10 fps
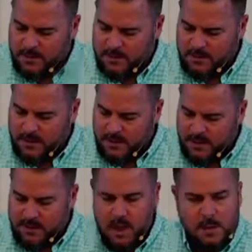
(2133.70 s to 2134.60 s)
And he
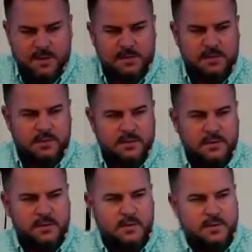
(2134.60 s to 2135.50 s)
didn't come as a,
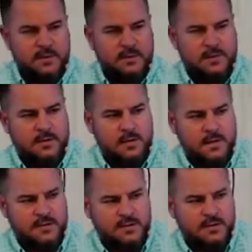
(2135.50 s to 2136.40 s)

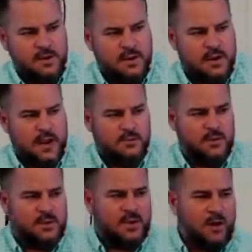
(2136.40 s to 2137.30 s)
as a sturdy, eight
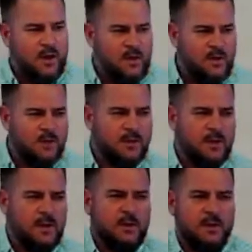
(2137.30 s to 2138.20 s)
foot tall,
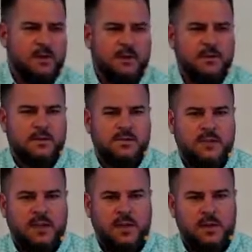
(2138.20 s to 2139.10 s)

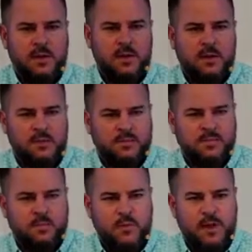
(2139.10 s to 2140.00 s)
Shaquille O'Neal
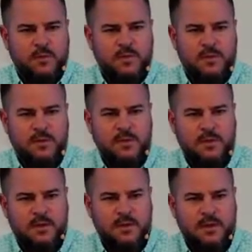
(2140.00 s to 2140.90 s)
ripped,
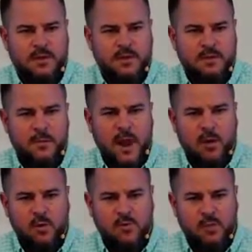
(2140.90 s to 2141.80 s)

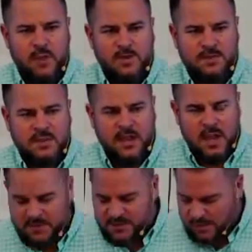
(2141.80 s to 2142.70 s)
powerful presence. He came
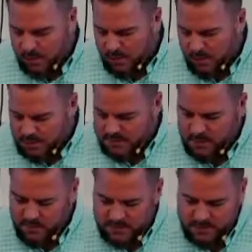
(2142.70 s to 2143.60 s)
as a lowly
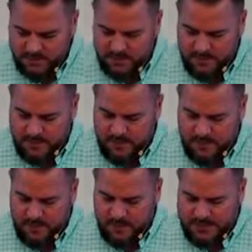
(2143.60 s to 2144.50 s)
servant,
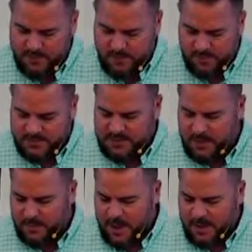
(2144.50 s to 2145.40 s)
as prophesied
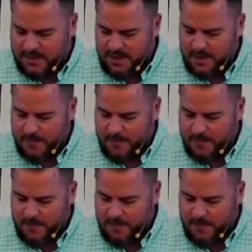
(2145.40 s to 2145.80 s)
by Isaiah.